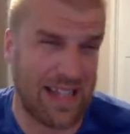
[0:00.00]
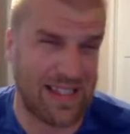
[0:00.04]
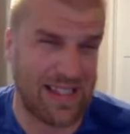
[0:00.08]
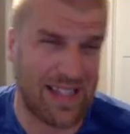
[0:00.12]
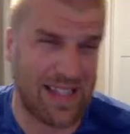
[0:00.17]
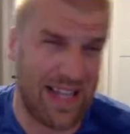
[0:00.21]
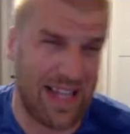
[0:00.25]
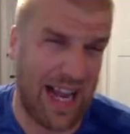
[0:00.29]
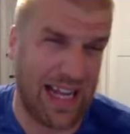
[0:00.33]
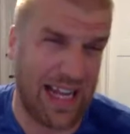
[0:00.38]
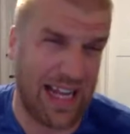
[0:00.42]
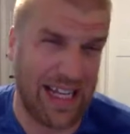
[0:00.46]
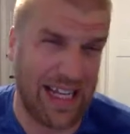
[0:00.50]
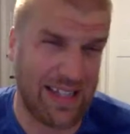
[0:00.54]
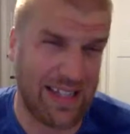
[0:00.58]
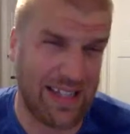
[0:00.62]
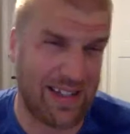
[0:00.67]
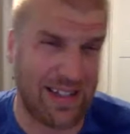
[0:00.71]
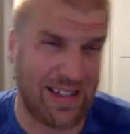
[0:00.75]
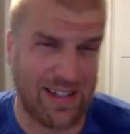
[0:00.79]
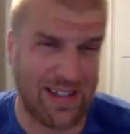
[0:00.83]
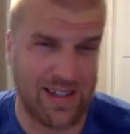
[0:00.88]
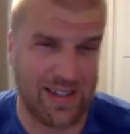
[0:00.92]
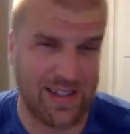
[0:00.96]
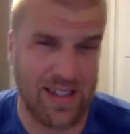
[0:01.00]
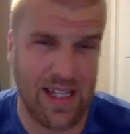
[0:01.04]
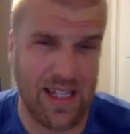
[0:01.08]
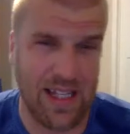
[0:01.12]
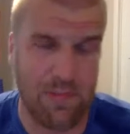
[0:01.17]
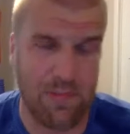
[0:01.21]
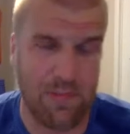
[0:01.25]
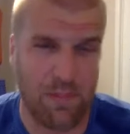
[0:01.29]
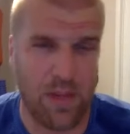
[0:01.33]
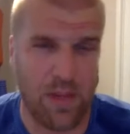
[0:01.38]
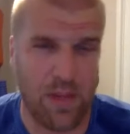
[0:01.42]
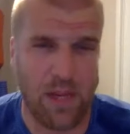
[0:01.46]
that I get to
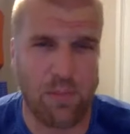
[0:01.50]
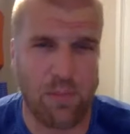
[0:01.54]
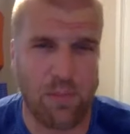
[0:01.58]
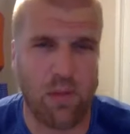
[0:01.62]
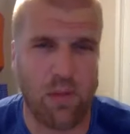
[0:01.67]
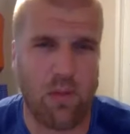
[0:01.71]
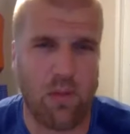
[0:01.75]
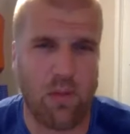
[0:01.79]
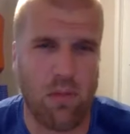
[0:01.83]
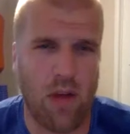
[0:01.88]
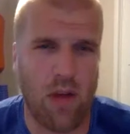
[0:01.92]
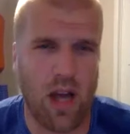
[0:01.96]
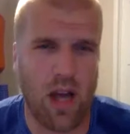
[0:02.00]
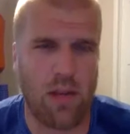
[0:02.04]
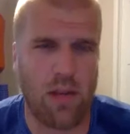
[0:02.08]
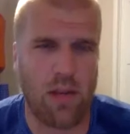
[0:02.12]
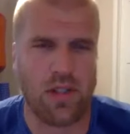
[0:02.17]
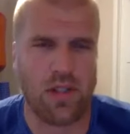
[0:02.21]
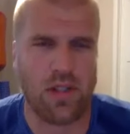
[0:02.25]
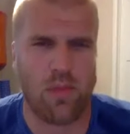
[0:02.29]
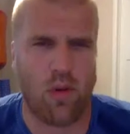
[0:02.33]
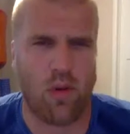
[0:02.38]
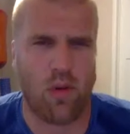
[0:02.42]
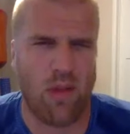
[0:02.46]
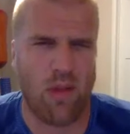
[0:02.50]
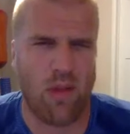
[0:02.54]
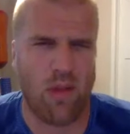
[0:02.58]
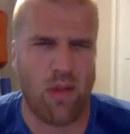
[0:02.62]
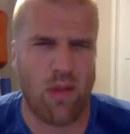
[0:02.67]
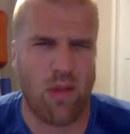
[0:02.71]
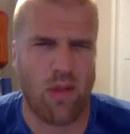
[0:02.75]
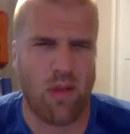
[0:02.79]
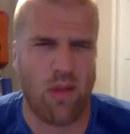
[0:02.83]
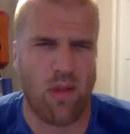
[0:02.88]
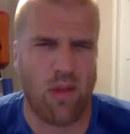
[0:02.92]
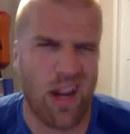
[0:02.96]
see people on a much more regular
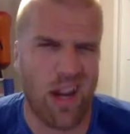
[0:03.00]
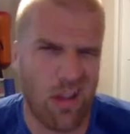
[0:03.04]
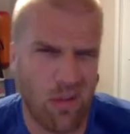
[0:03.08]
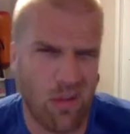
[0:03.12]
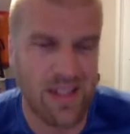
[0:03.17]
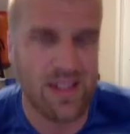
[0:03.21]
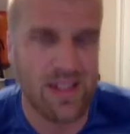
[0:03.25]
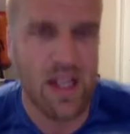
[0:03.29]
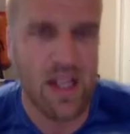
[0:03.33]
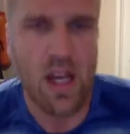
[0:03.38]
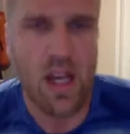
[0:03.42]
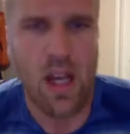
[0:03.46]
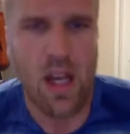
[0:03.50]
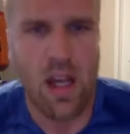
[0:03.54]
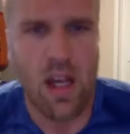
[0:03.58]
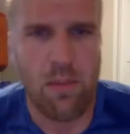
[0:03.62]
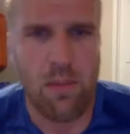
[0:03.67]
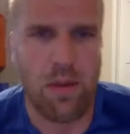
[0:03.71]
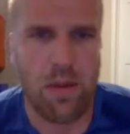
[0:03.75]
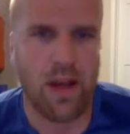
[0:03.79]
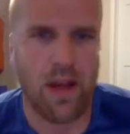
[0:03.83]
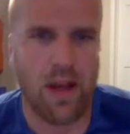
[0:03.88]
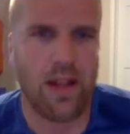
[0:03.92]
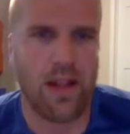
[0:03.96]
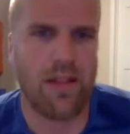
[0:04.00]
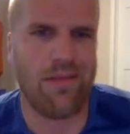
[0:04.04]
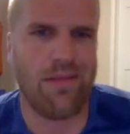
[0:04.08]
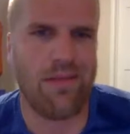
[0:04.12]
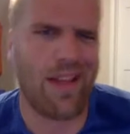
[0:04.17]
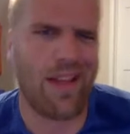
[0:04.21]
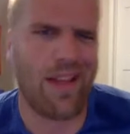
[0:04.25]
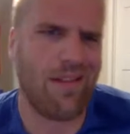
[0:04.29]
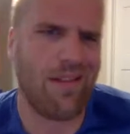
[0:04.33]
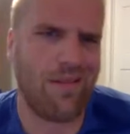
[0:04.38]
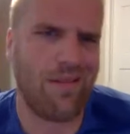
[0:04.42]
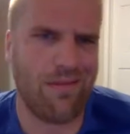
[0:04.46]
basis. But
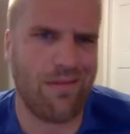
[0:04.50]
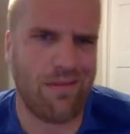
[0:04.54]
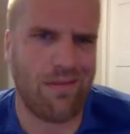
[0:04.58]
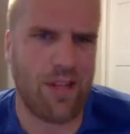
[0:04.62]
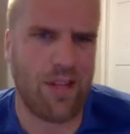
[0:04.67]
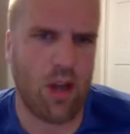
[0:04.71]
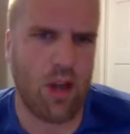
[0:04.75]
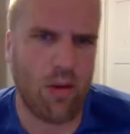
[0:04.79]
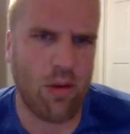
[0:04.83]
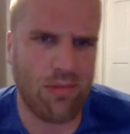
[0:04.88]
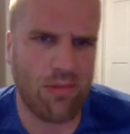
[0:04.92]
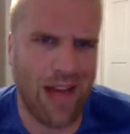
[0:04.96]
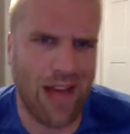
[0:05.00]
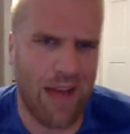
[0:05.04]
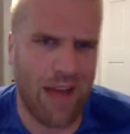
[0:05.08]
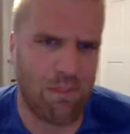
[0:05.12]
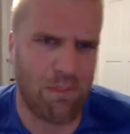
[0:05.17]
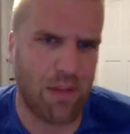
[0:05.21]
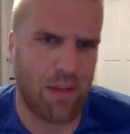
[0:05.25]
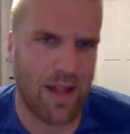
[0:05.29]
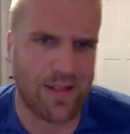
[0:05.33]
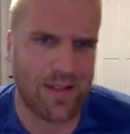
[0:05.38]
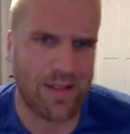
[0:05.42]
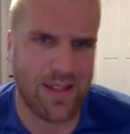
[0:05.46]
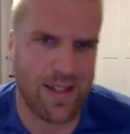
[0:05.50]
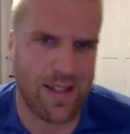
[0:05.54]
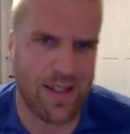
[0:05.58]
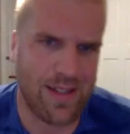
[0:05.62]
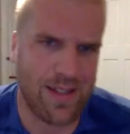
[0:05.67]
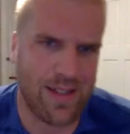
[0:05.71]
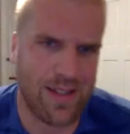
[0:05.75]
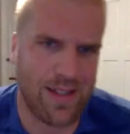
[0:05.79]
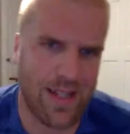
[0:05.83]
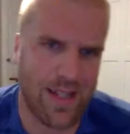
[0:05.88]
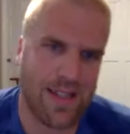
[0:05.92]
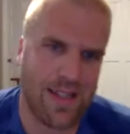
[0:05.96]
then, you know, not blessed in the
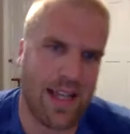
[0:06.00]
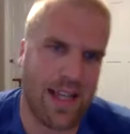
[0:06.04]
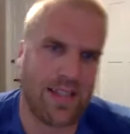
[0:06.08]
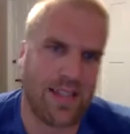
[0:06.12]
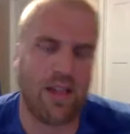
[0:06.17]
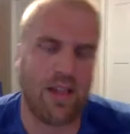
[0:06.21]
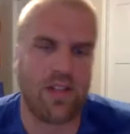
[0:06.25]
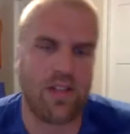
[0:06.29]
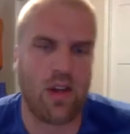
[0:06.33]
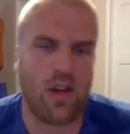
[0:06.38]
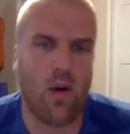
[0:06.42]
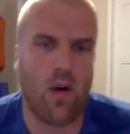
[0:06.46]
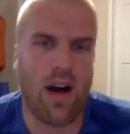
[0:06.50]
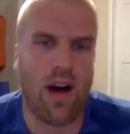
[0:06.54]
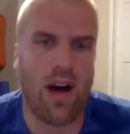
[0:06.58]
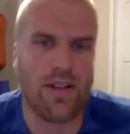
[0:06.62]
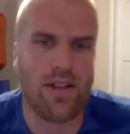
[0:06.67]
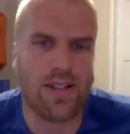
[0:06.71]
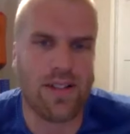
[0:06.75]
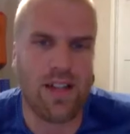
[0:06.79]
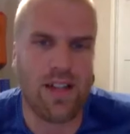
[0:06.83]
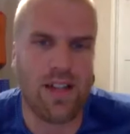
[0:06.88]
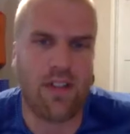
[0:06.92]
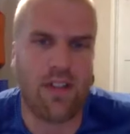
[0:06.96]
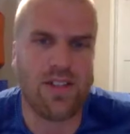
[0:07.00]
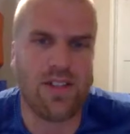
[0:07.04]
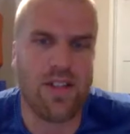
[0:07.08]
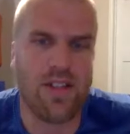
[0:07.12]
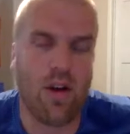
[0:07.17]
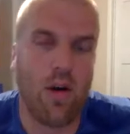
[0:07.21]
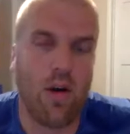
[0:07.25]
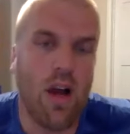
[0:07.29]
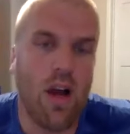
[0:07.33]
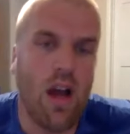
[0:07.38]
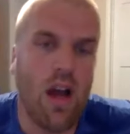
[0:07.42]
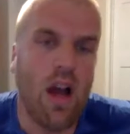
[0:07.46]
sense that I still have to go out and stuff.
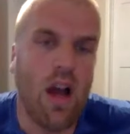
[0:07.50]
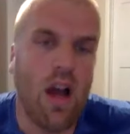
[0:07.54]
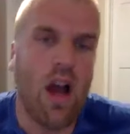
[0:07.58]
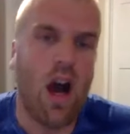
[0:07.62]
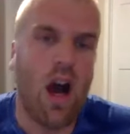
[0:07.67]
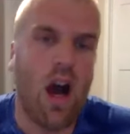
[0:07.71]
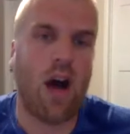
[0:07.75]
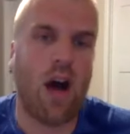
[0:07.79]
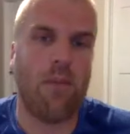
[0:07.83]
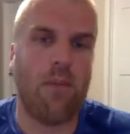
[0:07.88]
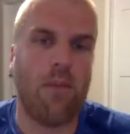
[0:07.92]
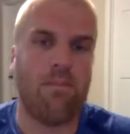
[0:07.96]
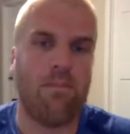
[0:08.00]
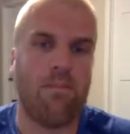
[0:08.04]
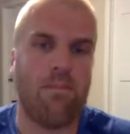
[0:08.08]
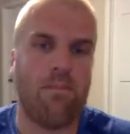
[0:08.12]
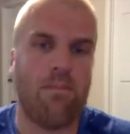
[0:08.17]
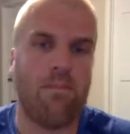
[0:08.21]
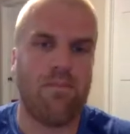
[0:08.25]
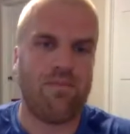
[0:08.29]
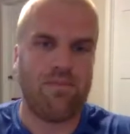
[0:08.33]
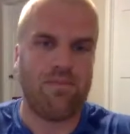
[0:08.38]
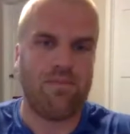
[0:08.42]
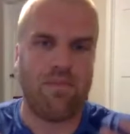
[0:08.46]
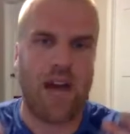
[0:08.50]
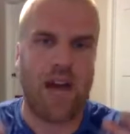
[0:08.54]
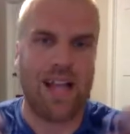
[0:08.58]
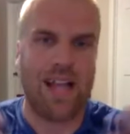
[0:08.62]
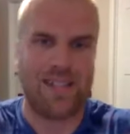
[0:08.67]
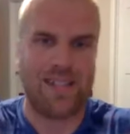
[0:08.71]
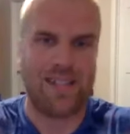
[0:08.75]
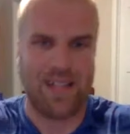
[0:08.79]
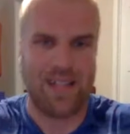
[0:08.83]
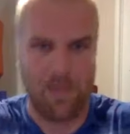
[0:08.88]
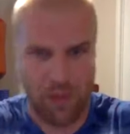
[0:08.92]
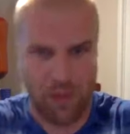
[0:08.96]
So I
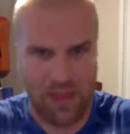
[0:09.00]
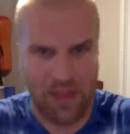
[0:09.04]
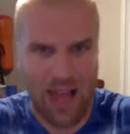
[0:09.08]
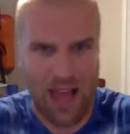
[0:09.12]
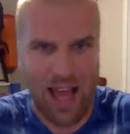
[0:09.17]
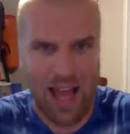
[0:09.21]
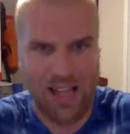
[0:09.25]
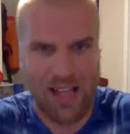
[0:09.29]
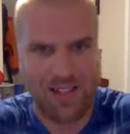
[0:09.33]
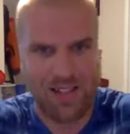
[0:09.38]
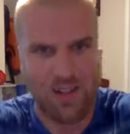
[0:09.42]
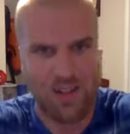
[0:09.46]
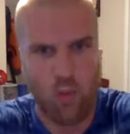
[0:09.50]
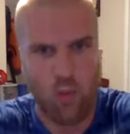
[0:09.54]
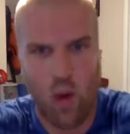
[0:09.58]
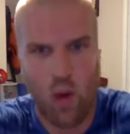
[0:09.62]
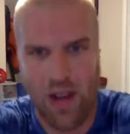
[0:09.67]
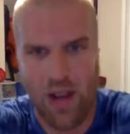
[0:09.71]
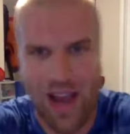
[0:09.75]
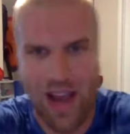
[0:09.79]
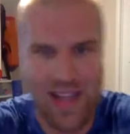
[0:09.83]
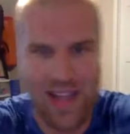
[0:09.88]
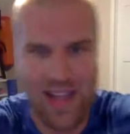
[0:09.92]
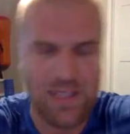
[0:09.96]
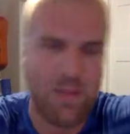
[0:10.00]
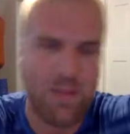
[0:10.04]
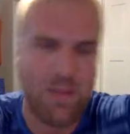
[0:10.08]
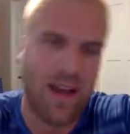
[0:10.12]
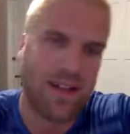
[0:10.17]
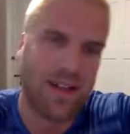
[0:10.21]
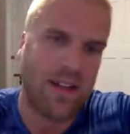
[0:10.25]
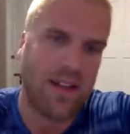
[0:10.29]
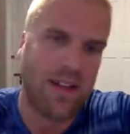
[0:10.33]
sympathize in one aspect,